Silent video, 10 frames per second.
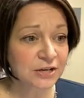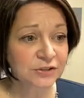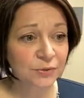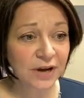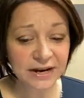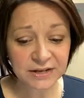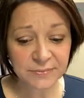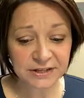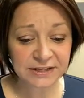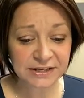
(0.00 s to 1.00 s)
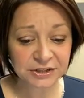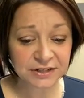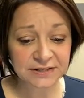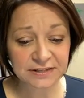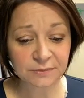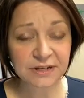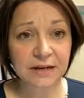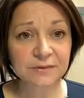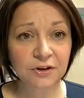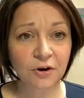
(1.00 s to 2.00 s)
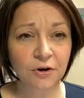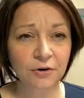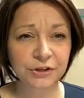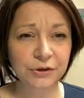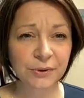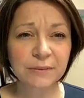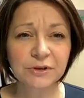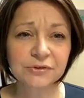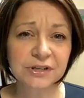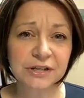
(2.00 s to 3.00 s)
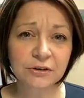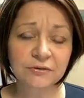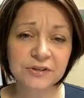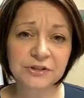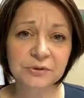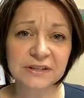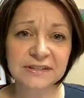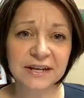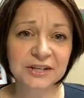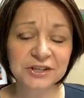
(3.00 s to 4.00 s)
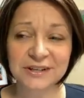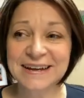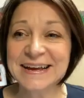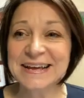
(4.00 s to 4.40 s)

So guided meditation is sometimes called, you know, imagery or visualization.